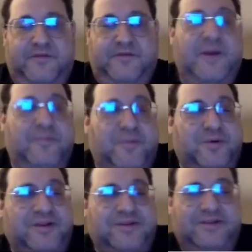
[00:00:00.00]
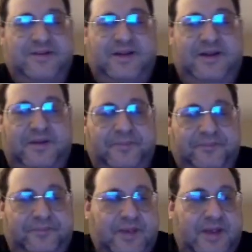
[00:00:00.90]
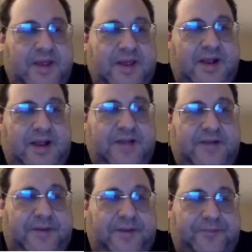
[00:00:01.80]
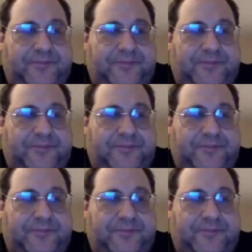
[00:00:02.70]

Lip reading: very important later on.